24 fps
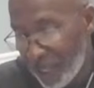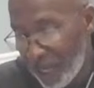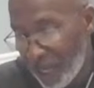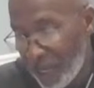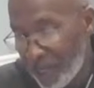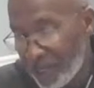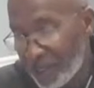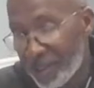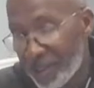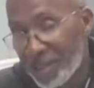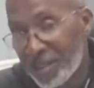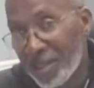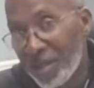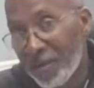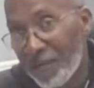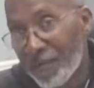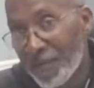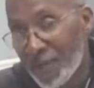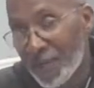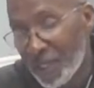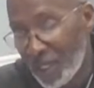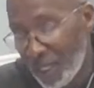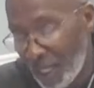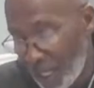and
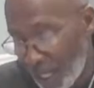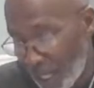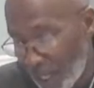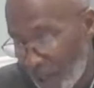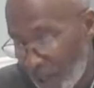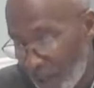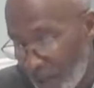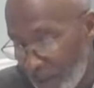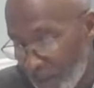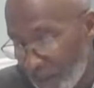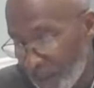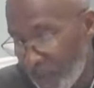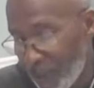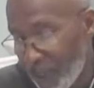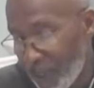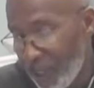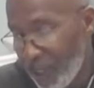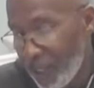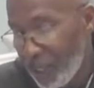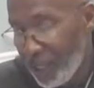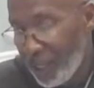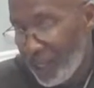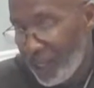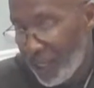self-care,
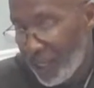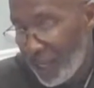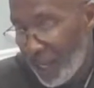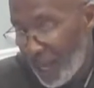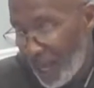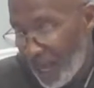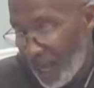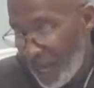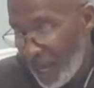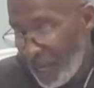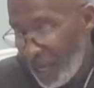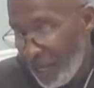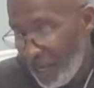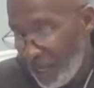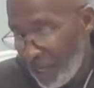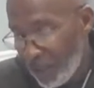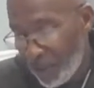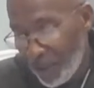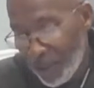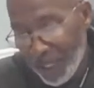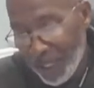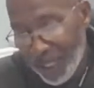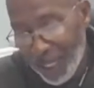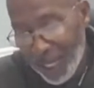and learning